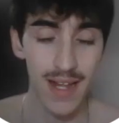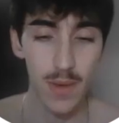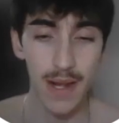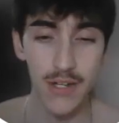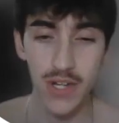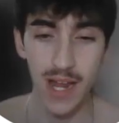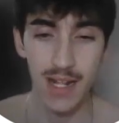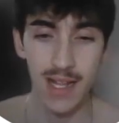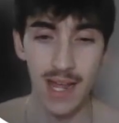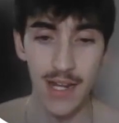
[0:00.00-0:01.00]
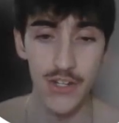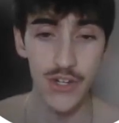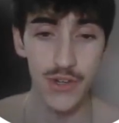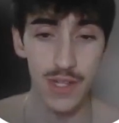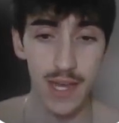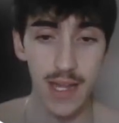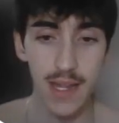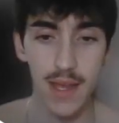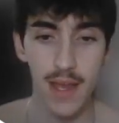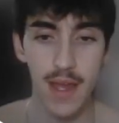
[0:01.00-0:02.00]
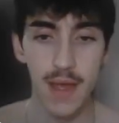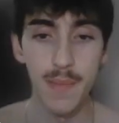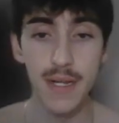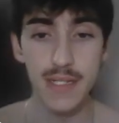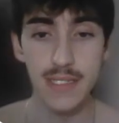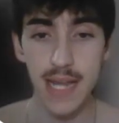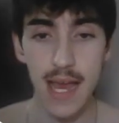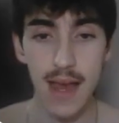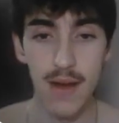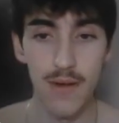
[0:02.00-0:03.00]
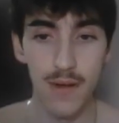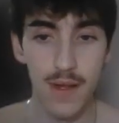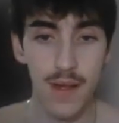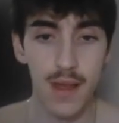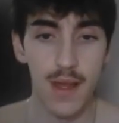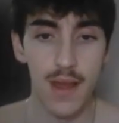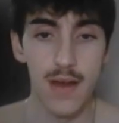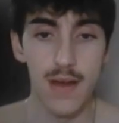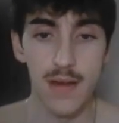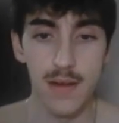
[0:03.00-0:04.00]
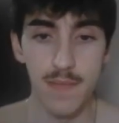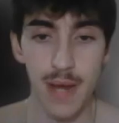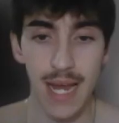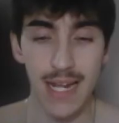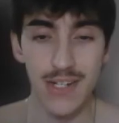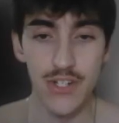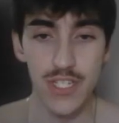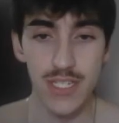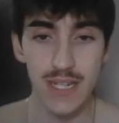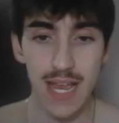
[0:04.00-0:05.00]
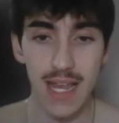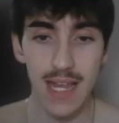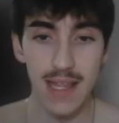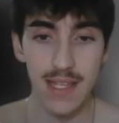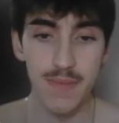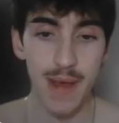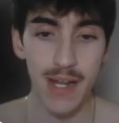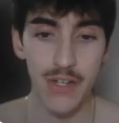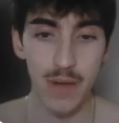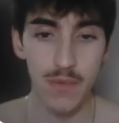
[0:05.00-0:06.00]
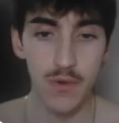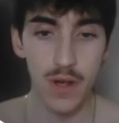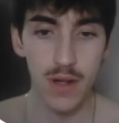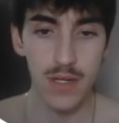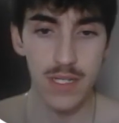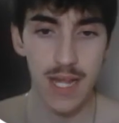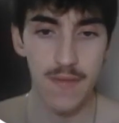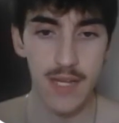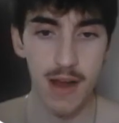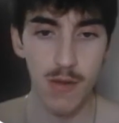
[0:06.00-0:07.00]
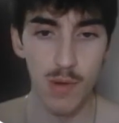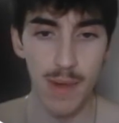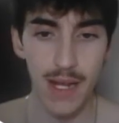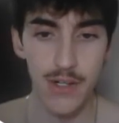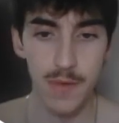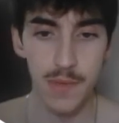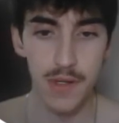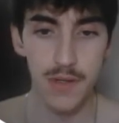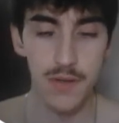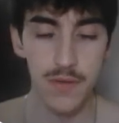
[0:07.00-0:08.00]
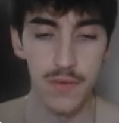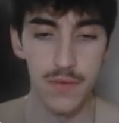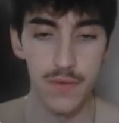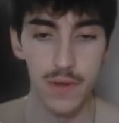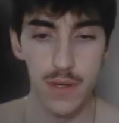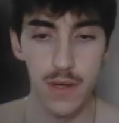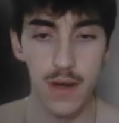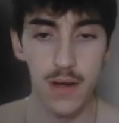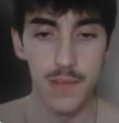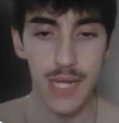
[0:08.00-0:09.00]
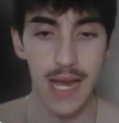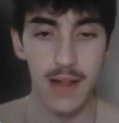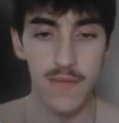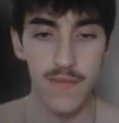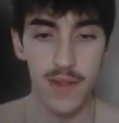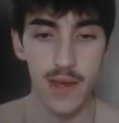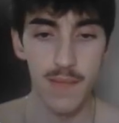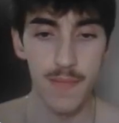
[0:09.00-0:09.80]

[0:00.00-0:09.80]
So I'm actually kind of glad I shielded that, because now I can just stay in this matchup. Dugong doesn't have a terrible matchup into Talonflame,